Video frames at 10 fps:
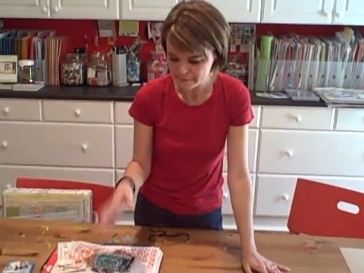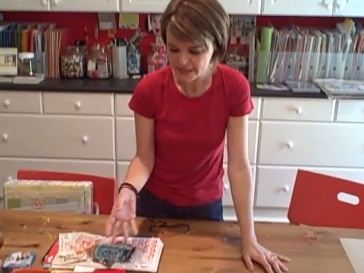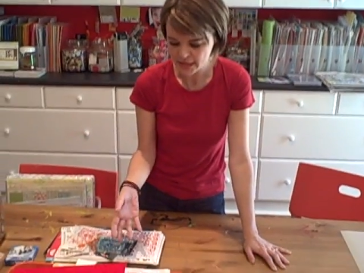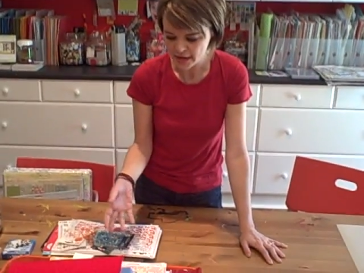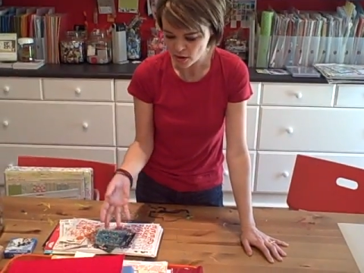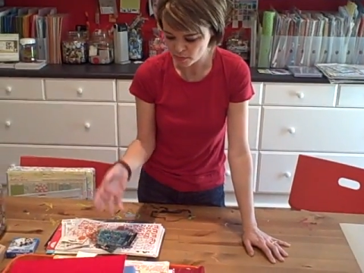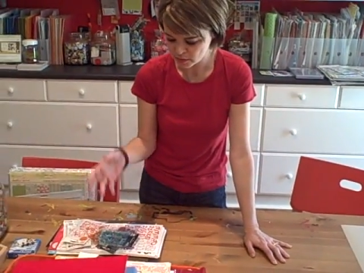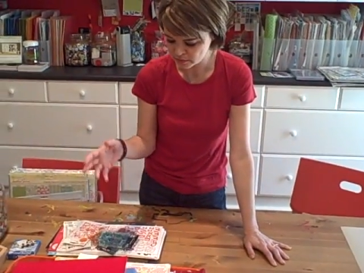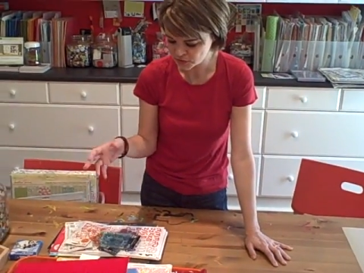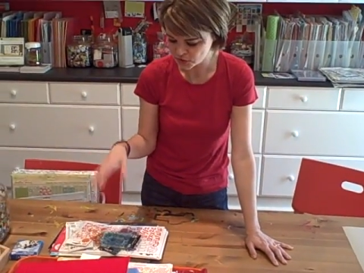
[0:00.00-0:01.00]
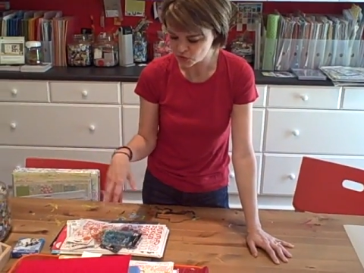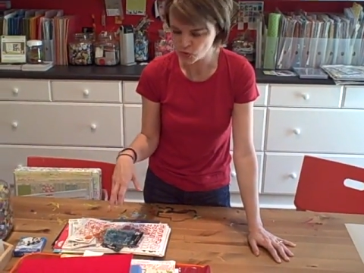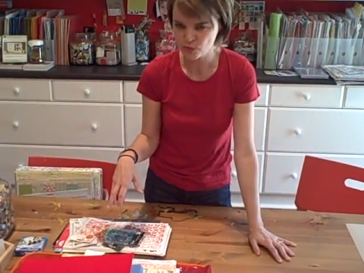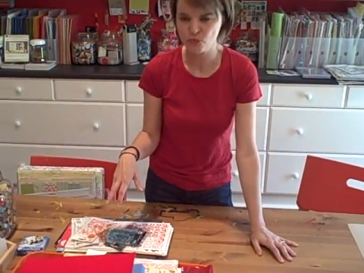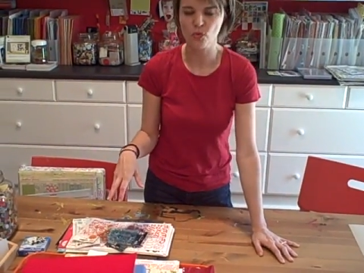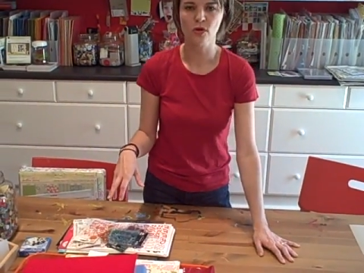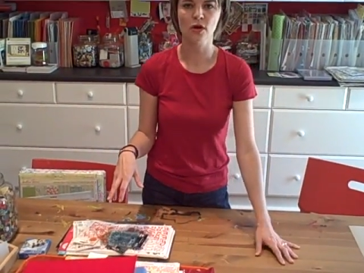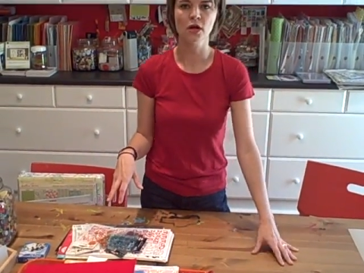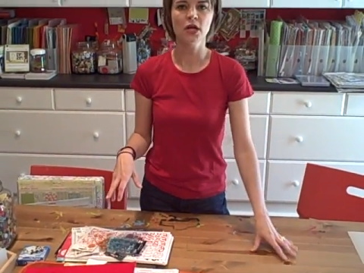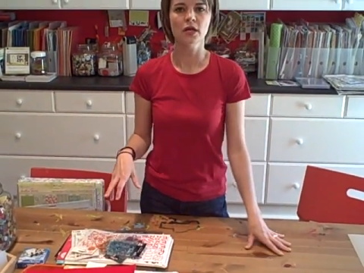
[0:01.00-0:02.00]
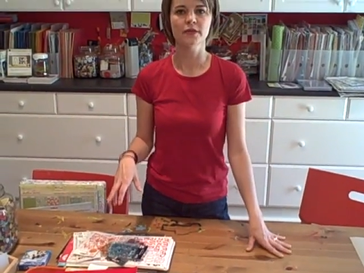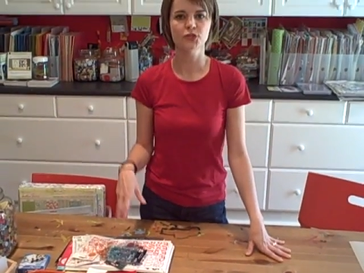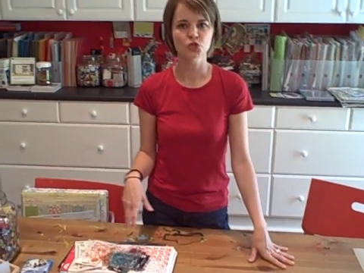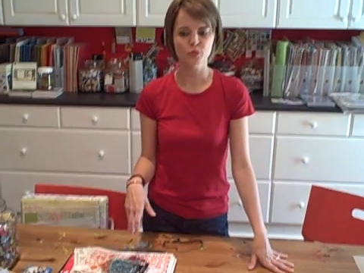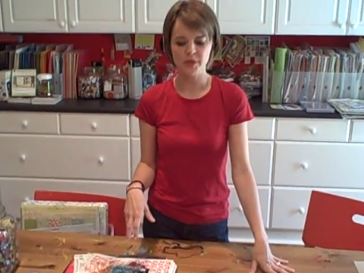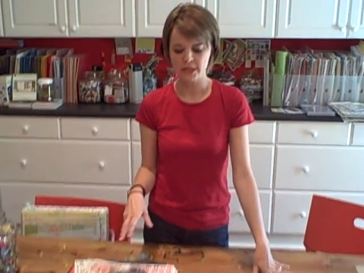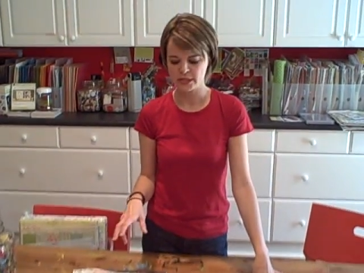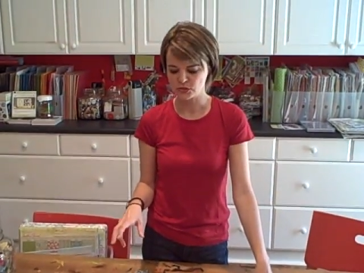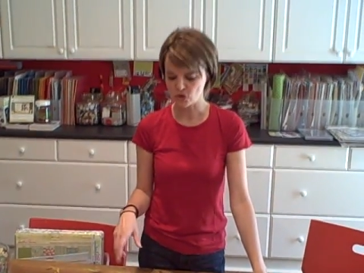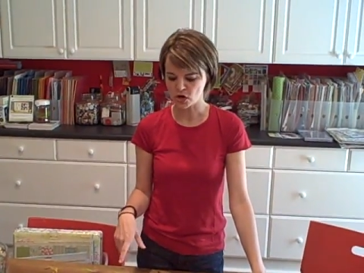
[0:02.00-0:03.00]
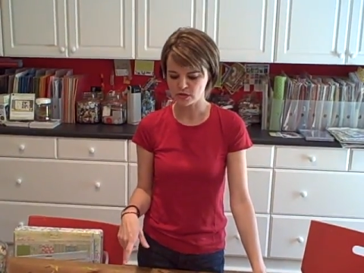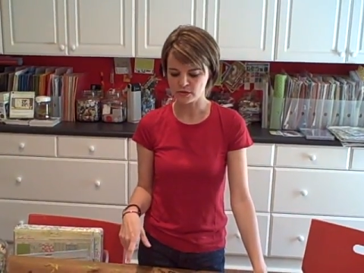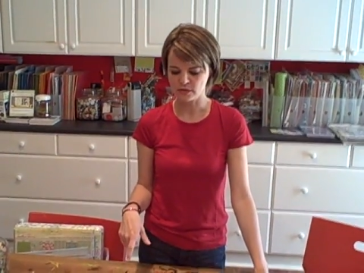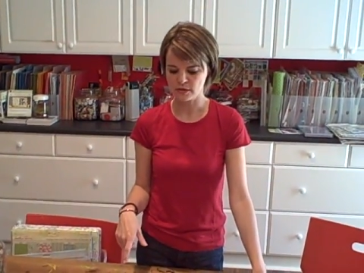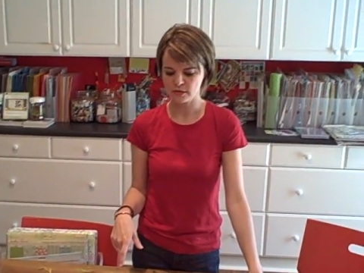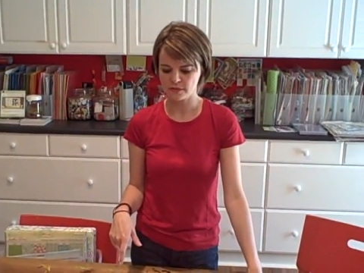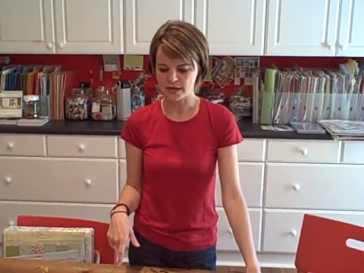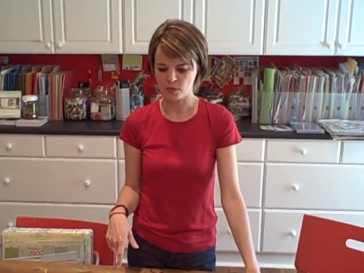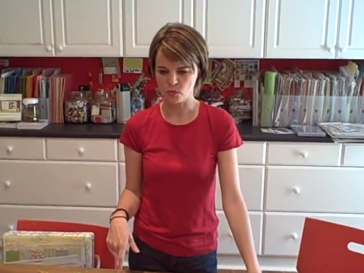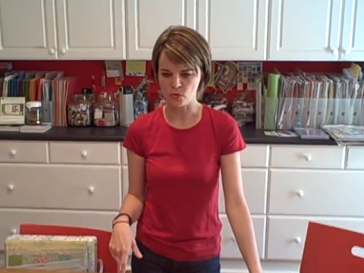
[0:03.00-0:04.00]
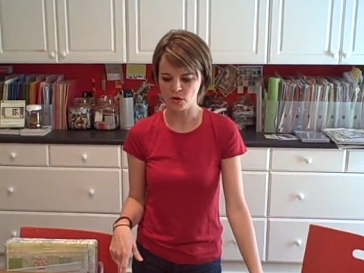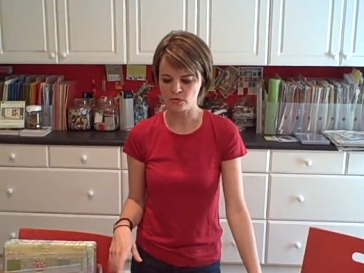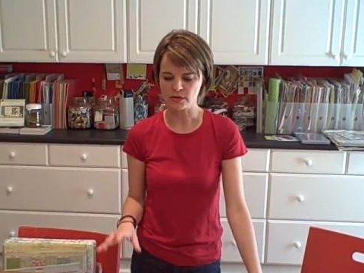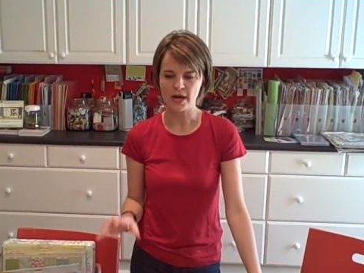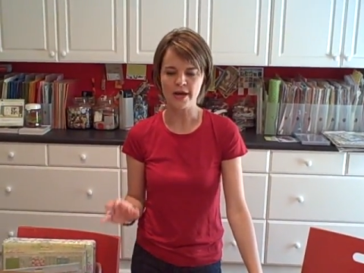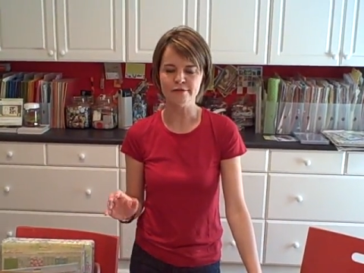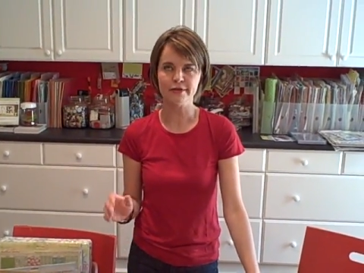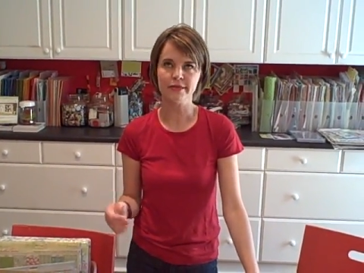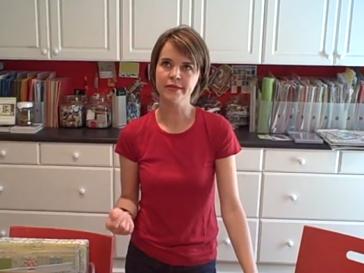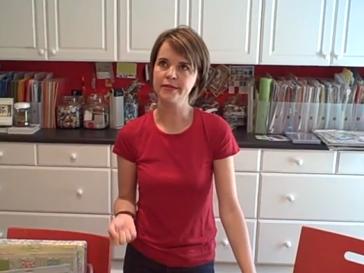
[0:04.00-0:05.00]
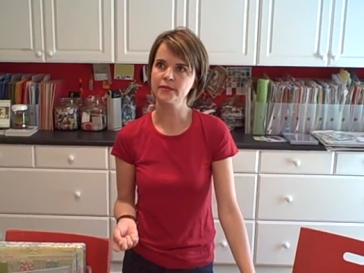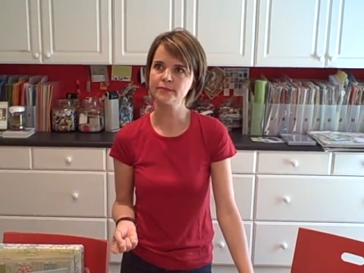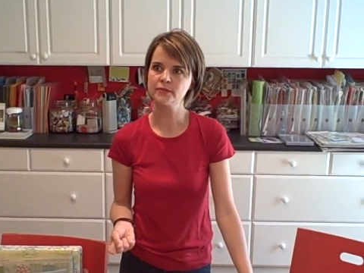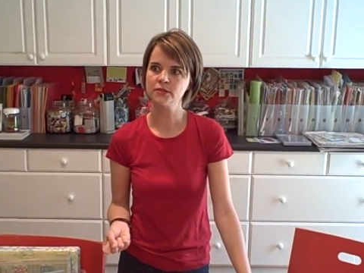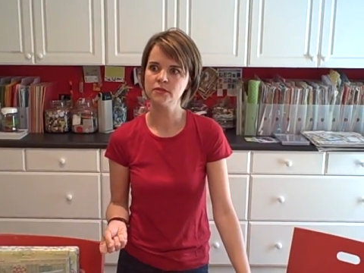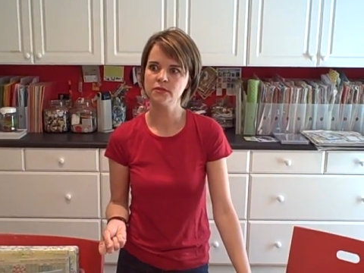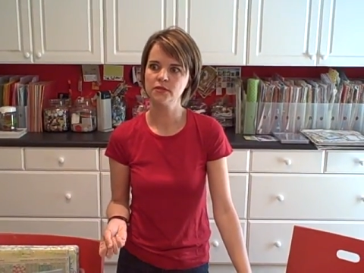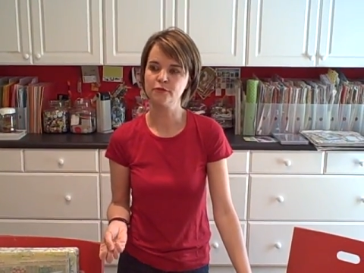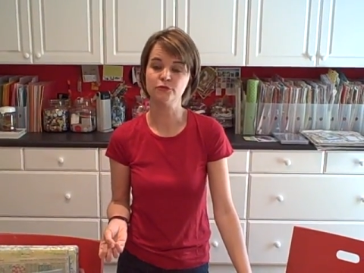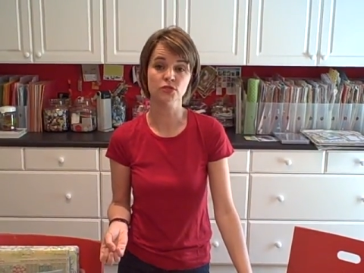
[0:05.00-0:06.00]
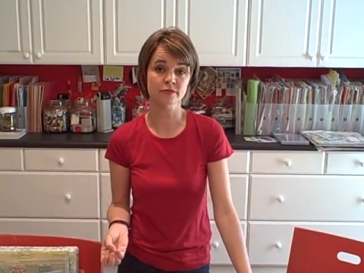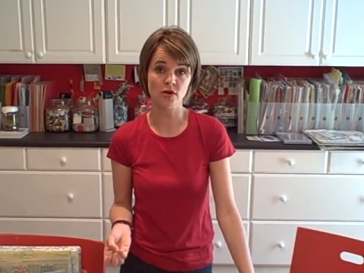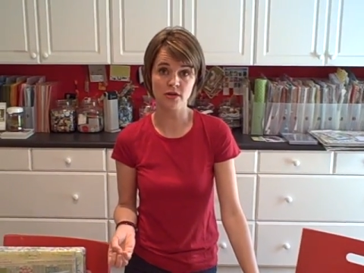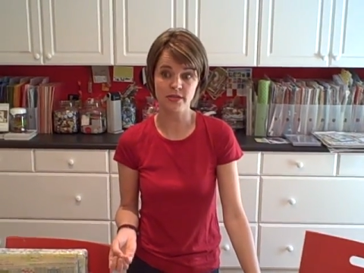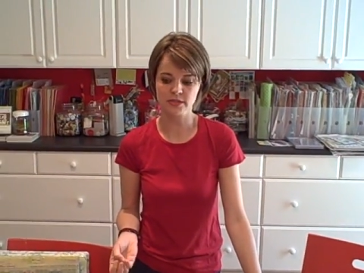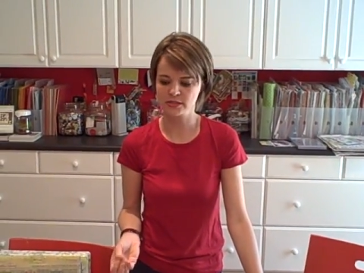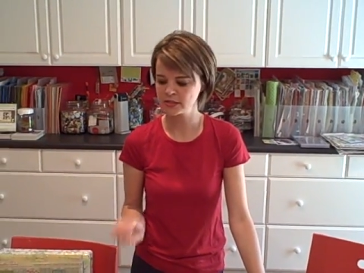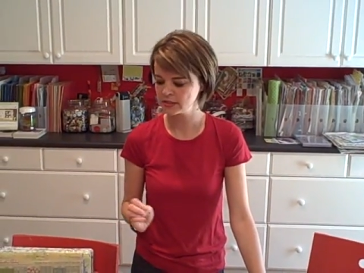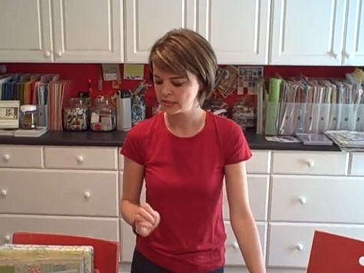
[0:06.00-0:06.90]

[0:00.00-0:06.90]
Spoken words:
a mini album to do for the Two Peas garden that will go live, I think, the 1st of August.